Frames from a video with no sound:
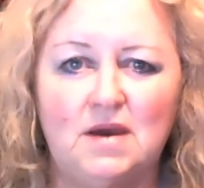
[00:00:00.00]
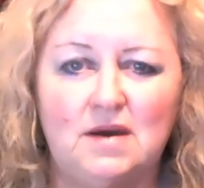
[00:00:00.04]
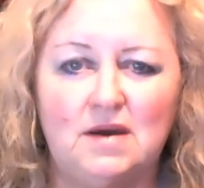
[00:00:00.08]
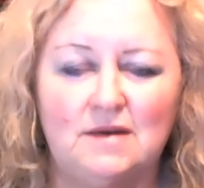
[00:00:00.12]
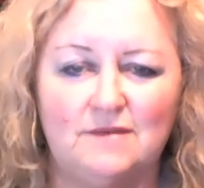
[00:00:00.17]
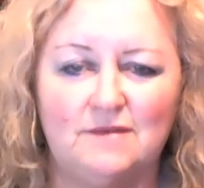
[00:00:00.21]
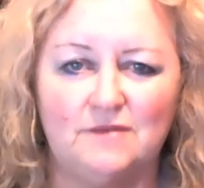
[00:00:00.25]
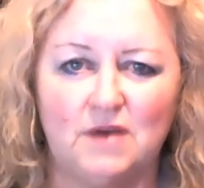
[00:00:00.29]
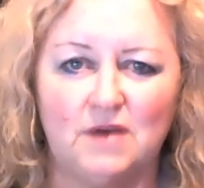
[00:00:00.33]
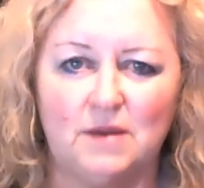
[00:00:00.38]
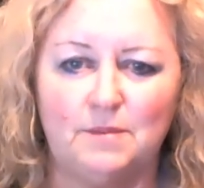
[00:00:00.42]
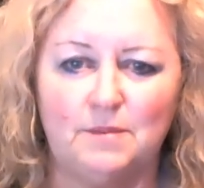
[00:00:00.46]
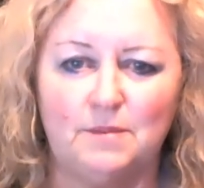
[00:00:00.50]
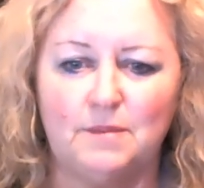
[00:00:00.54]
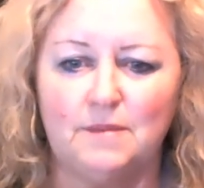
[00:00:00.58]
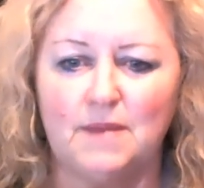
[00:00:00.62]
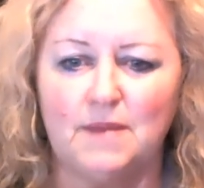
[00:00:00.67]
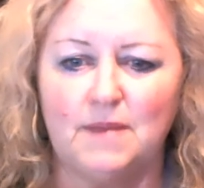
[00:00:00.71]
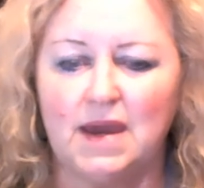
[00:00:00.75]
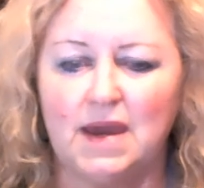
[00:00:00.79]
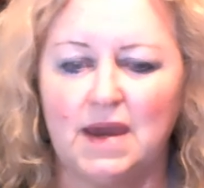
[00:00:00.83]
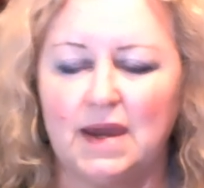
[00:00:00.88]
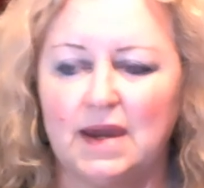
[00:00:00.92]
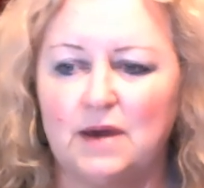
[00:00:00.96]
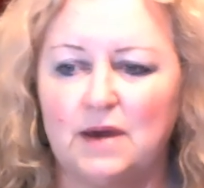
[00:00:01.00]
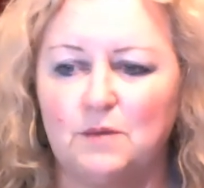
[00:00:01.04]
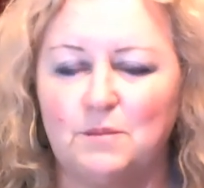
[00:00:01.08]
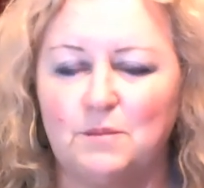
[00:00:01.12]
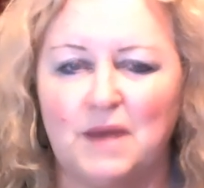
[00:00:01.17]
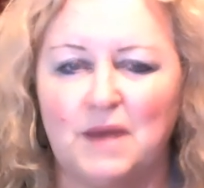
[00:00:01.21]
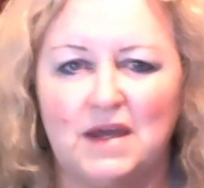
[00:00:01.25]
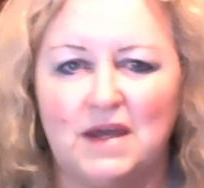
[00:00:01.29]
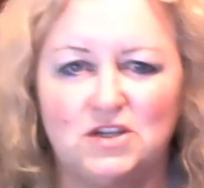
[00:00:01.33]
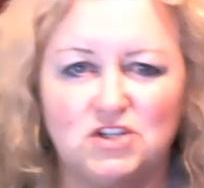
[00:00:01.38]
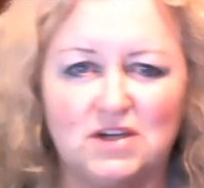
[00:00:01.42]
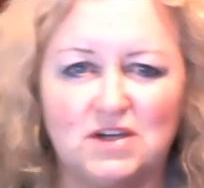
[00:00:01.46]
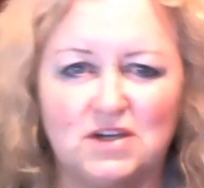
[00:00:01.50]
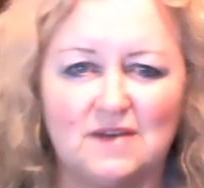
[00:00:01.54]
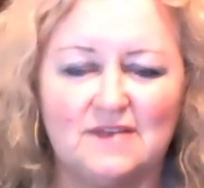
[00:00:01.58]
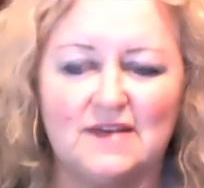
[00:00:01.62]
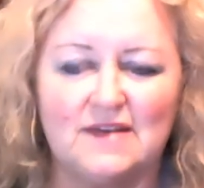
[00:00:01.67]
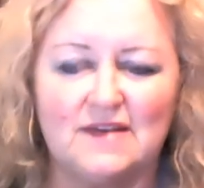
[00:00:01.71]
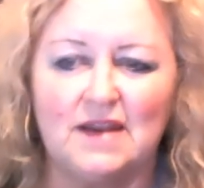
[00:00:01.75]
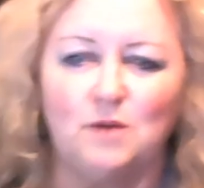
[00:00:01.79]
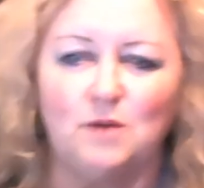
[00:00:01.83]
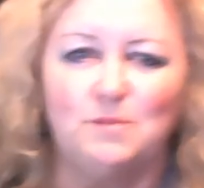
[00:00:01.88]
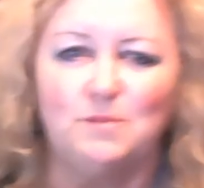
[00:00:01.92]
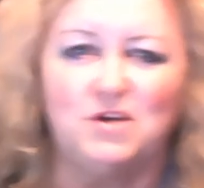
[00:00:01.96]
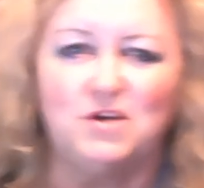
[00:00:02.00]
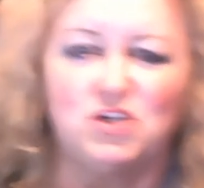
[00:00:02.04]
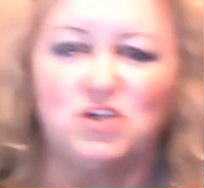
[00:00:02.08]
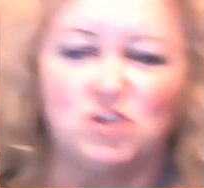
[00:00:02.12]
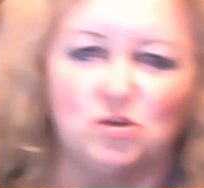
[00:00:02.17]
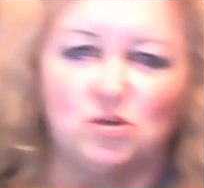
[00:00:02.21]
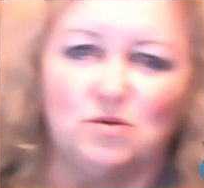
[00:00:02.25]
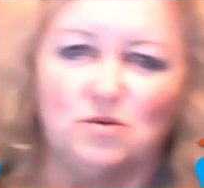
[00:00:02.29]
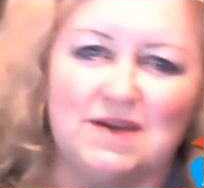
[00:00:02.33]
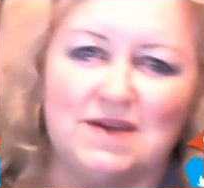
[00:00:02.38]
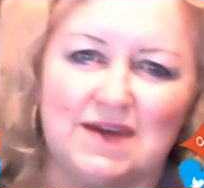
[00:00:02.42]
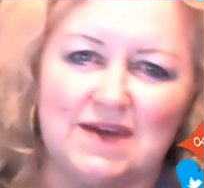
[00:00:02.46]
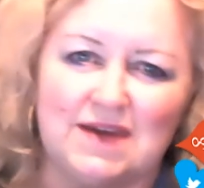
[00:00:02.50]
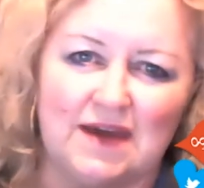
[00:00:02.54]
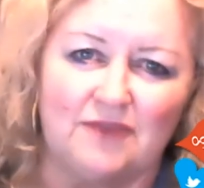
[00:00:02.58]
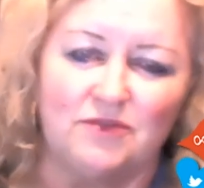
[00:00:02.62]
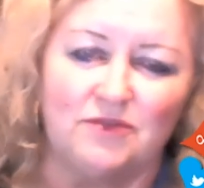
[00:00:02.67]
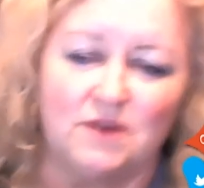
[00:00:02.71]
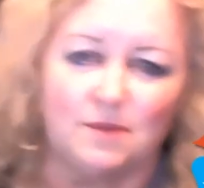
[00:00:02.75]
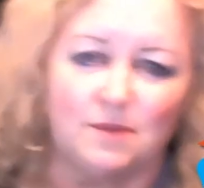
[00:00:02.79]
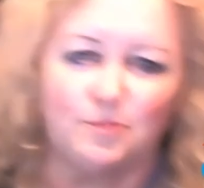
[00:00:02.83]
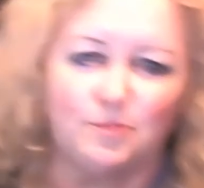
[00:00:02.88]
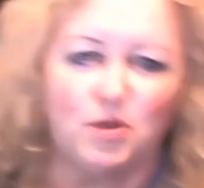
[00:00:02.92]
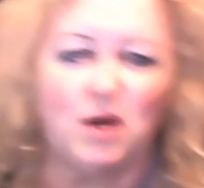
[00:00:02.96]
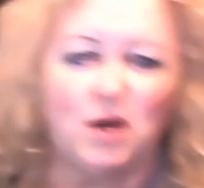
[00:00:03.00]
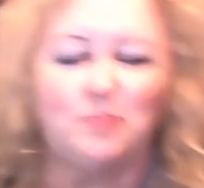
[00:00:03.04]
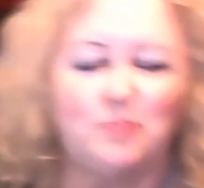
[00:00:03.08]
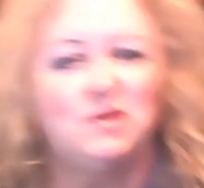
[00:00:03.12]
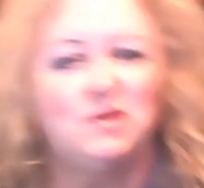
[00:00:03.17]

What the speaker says: from Hangout Magics, and I'll be sure and get the proper